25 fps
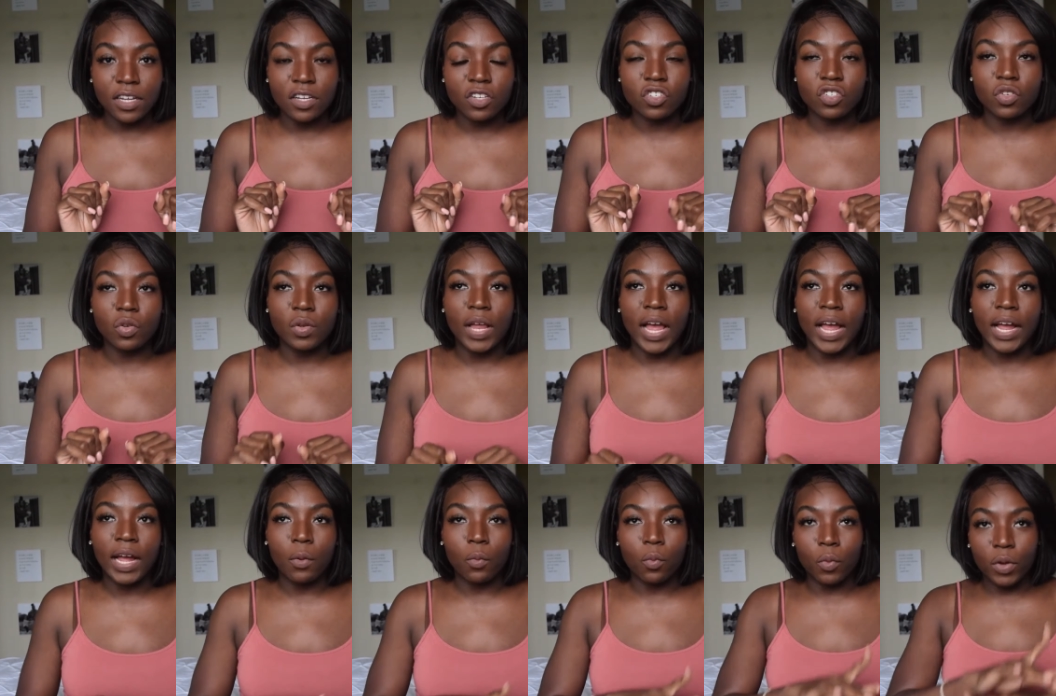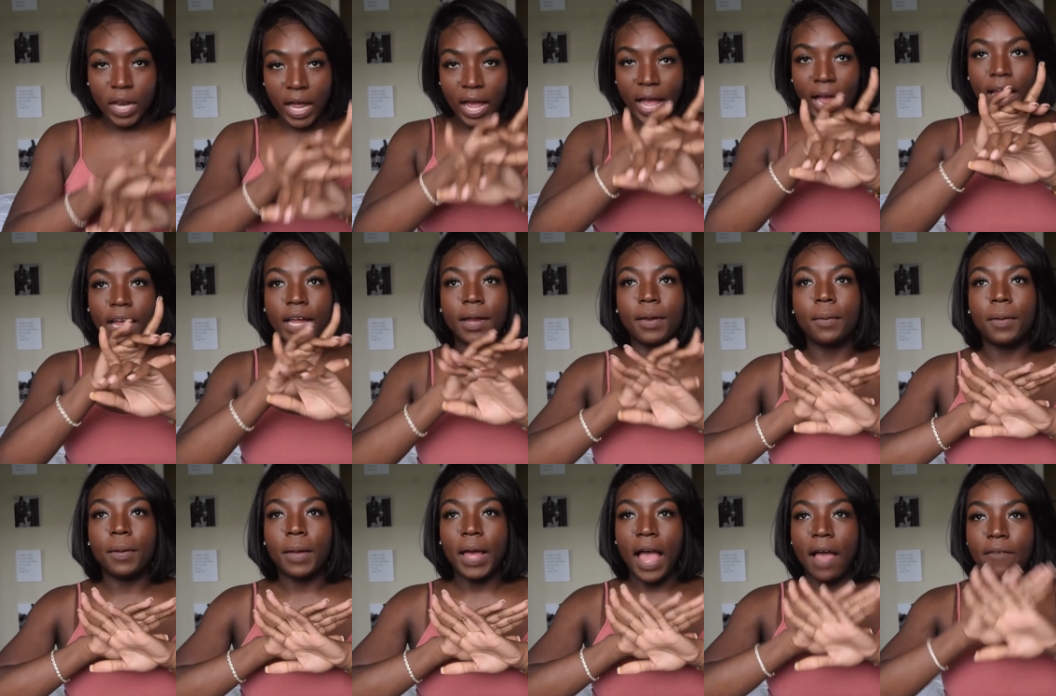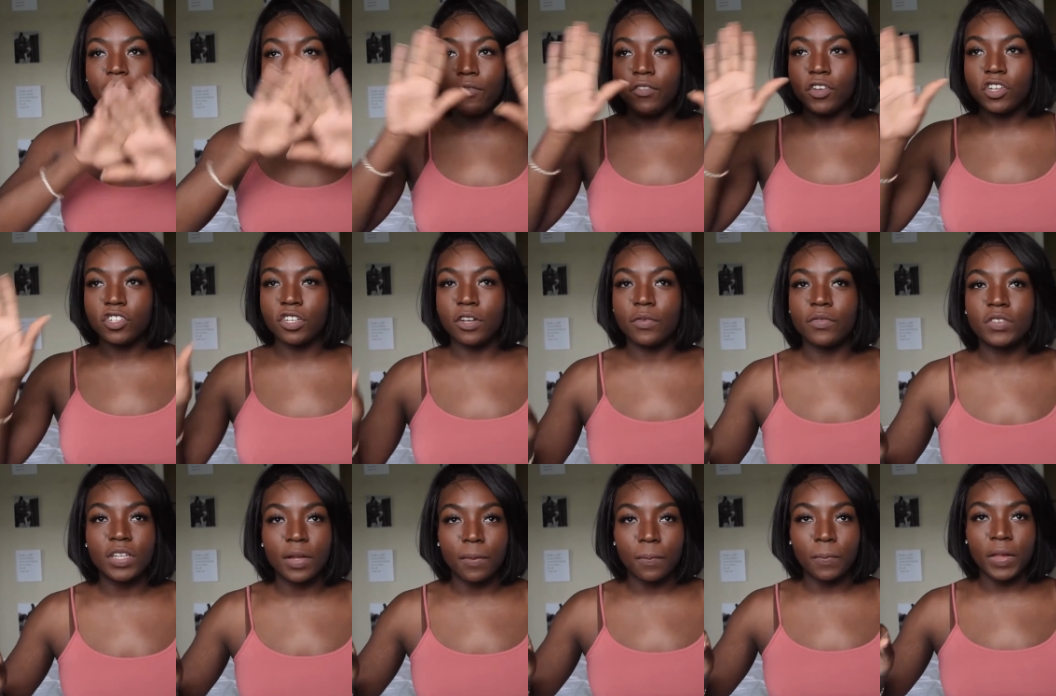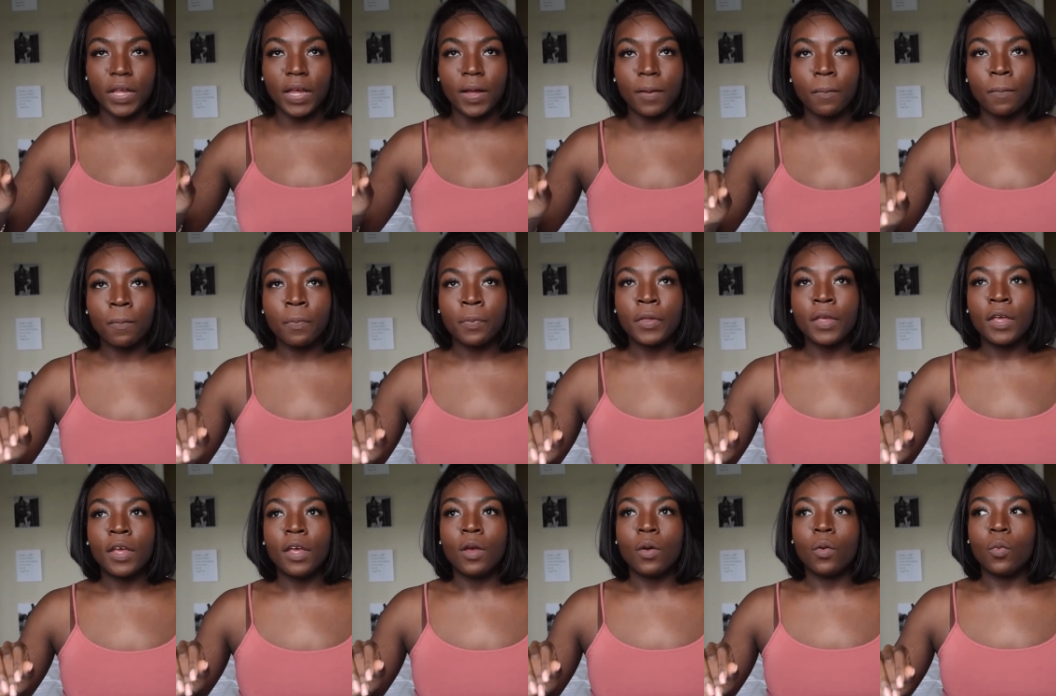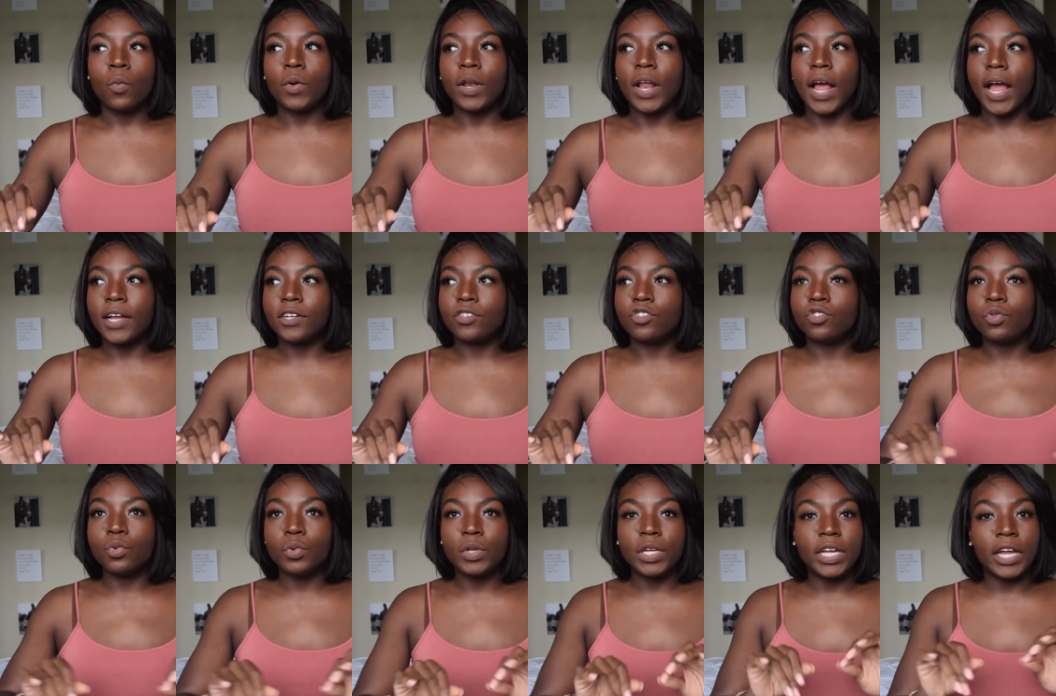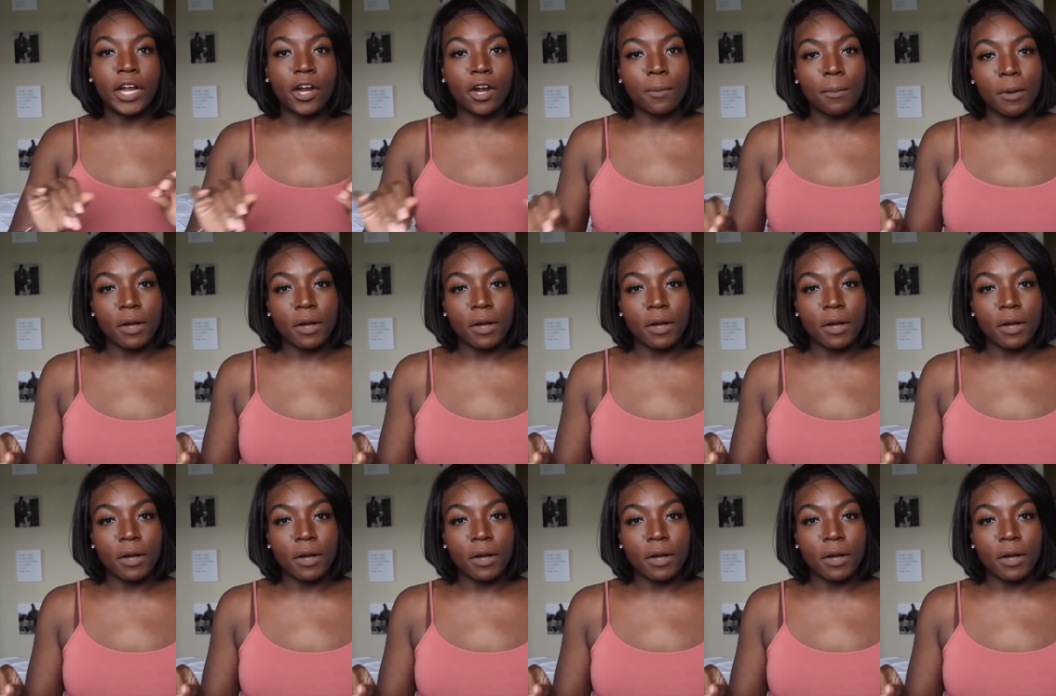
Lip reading: to, like, when I have a vision of something, when I truly care